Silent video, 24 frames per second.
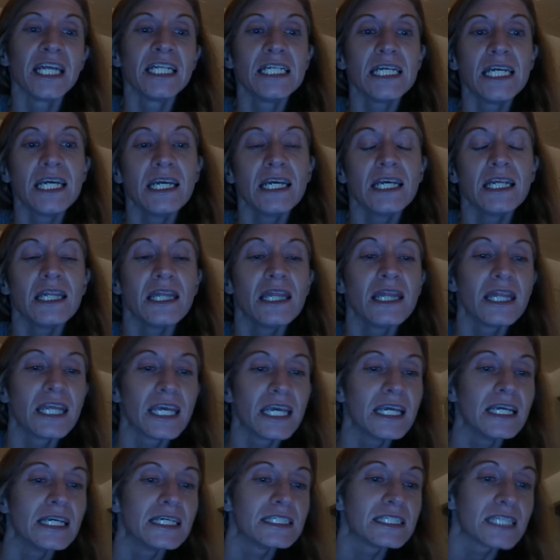teen
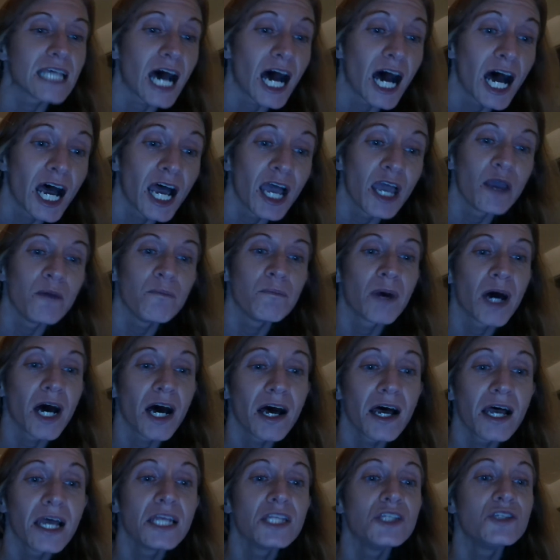thinks
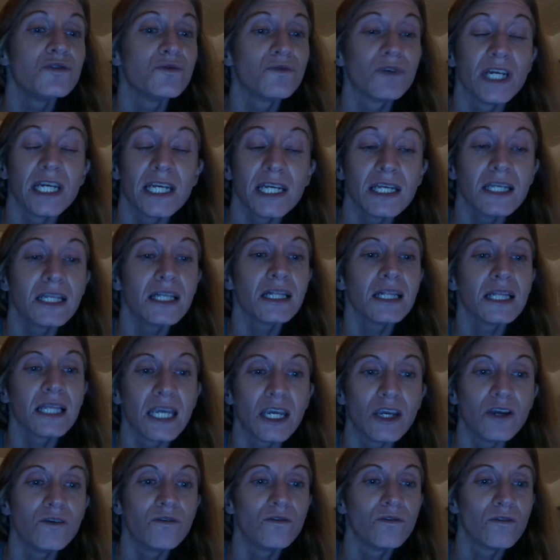iPods
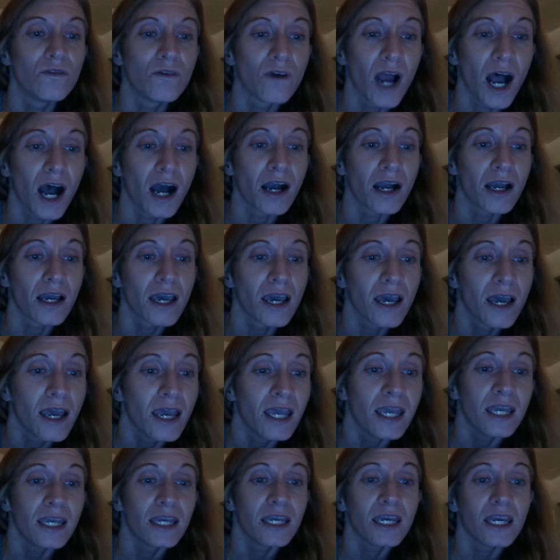really rock.
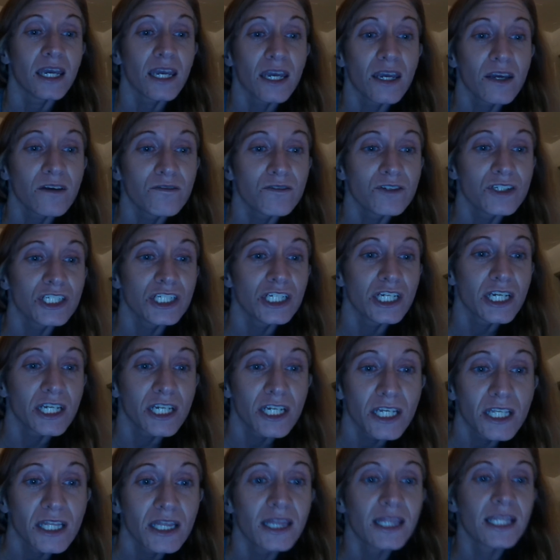If she
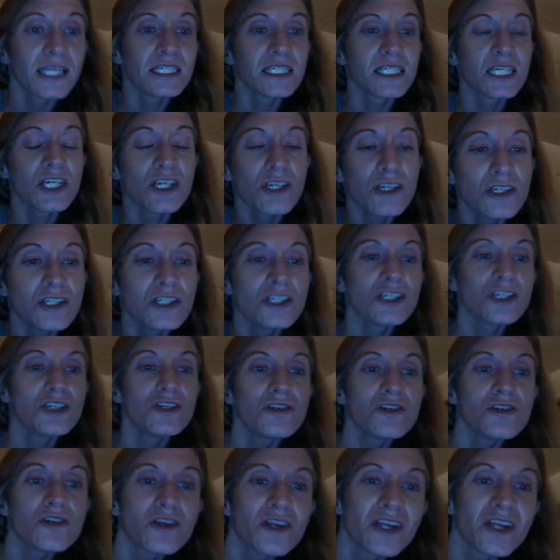could listen to